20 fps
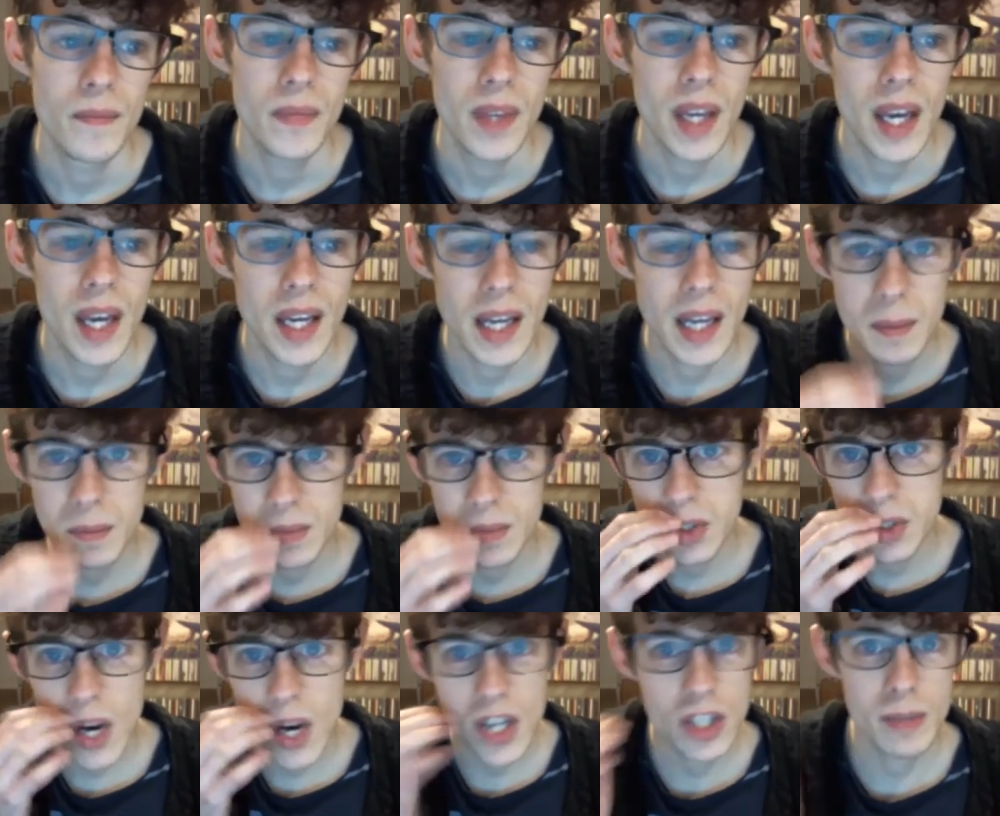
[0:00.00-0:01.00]
And I'm
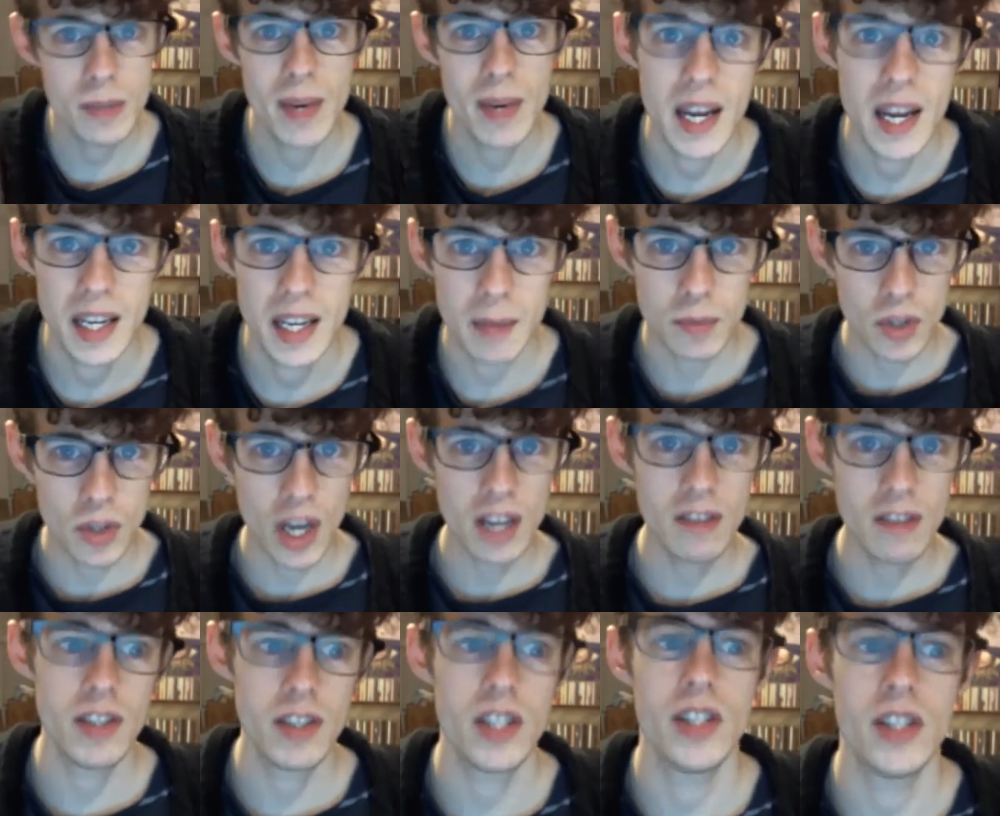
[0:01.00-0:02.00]
scratching my head and I'm trying
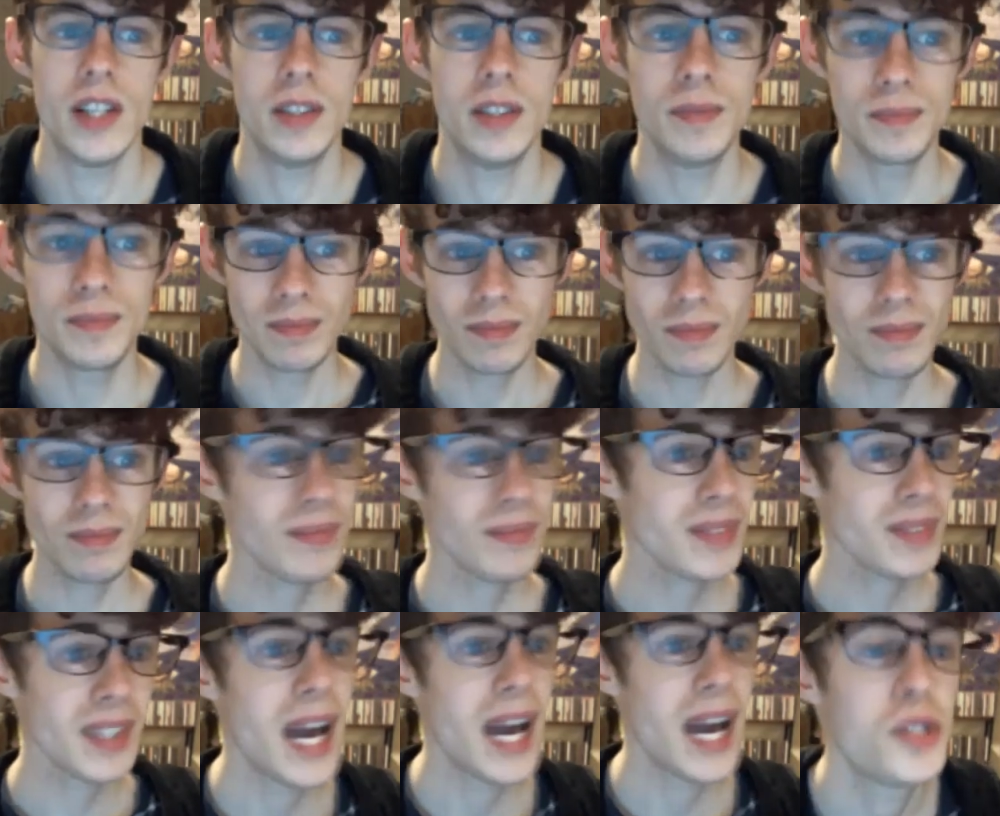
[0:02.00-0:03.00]
to figure out
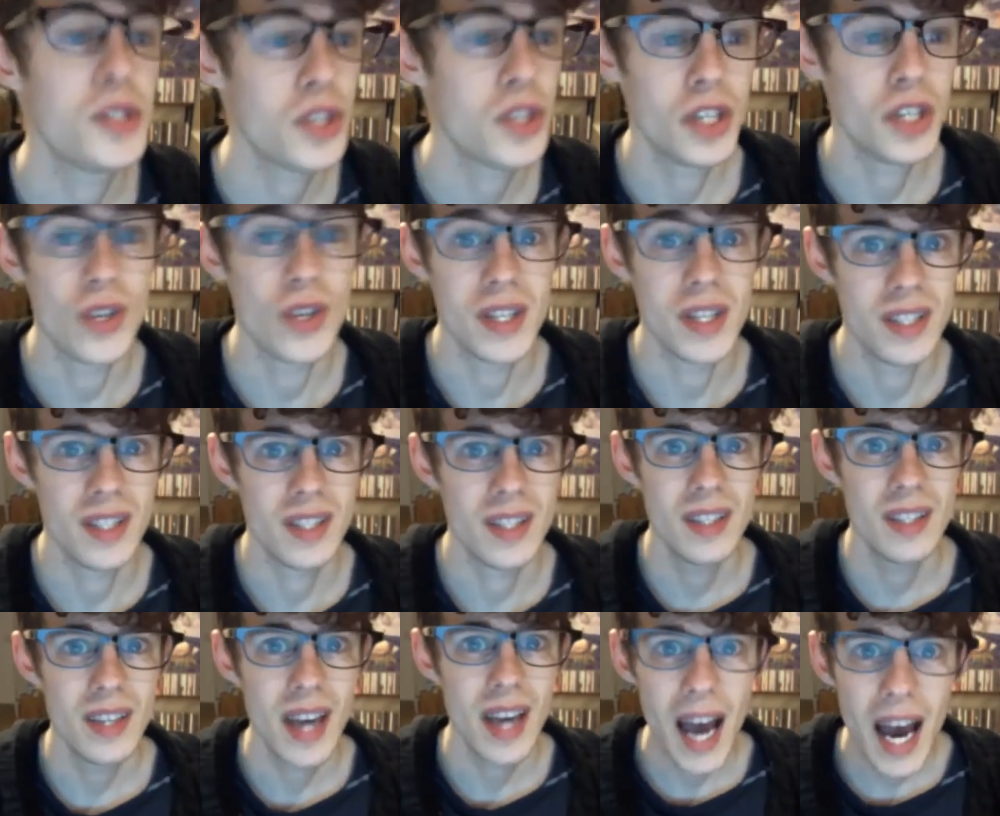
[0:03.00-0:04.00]
how should
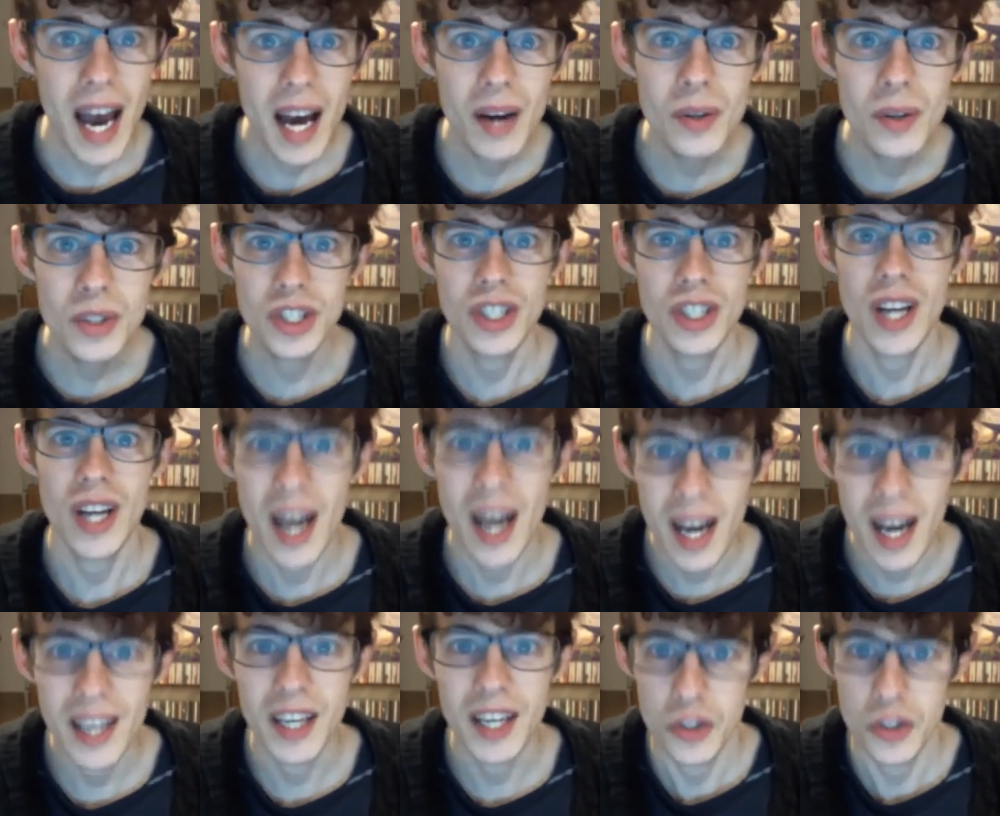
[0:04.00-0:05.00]

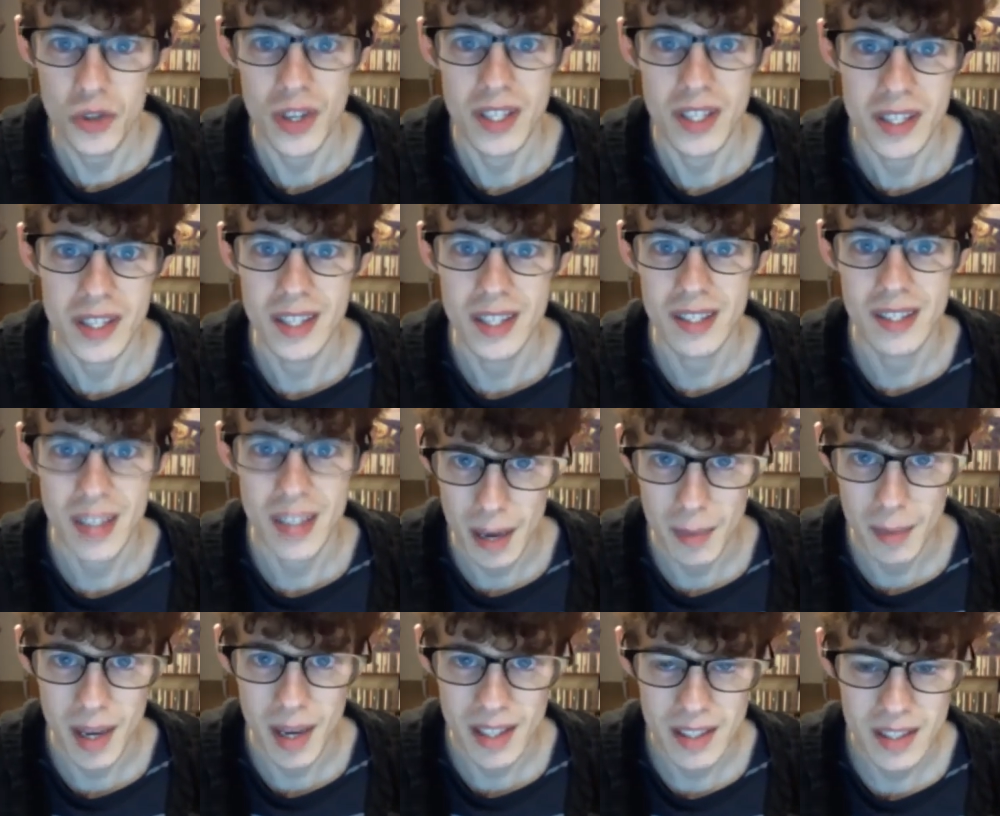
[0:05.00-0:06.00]
I address these
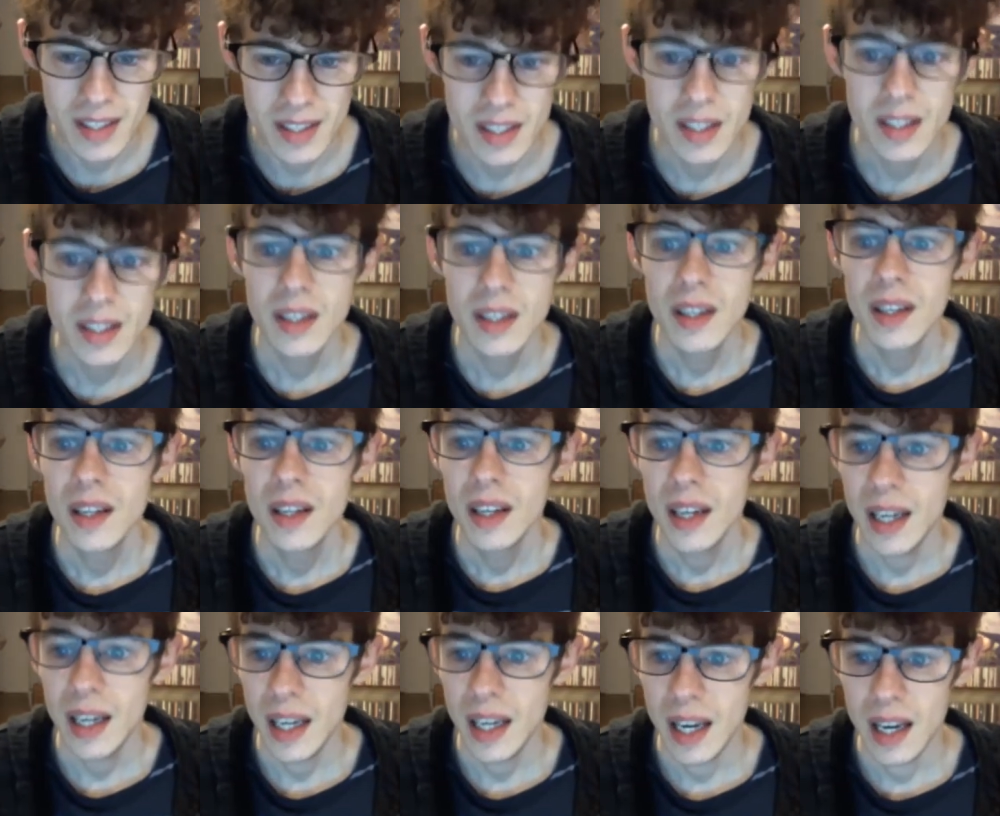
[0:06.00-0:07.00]
comments.
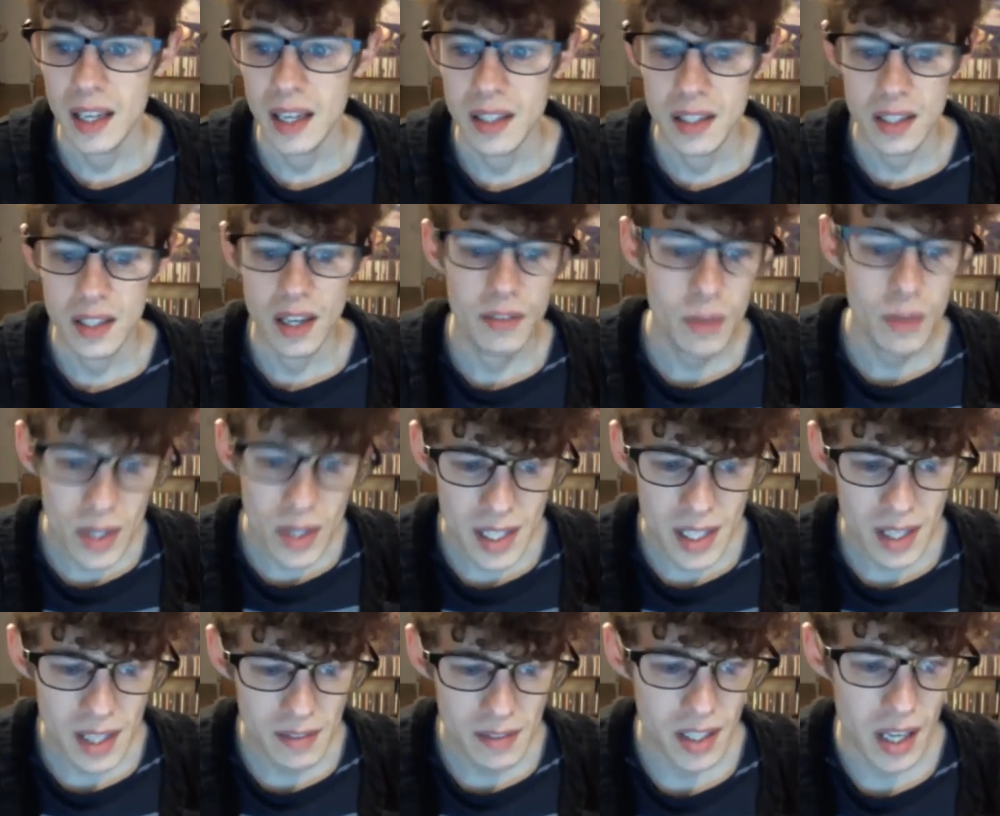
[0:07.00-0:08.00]
And of course I
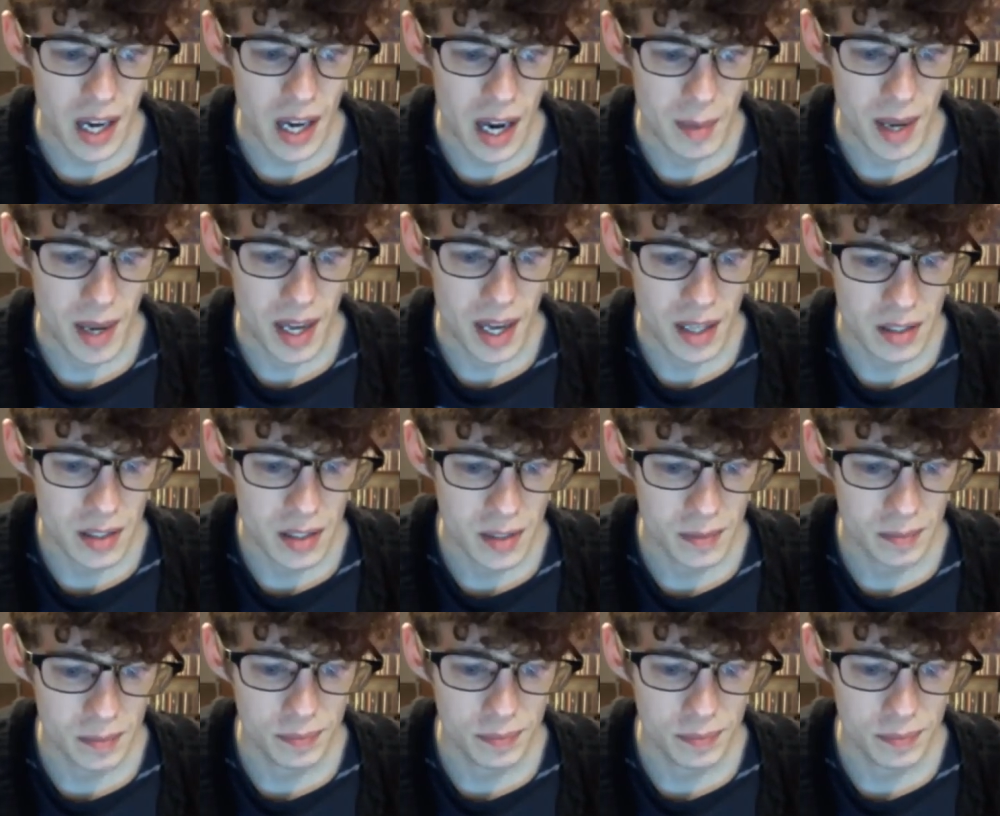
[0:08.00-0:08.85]
left a comment.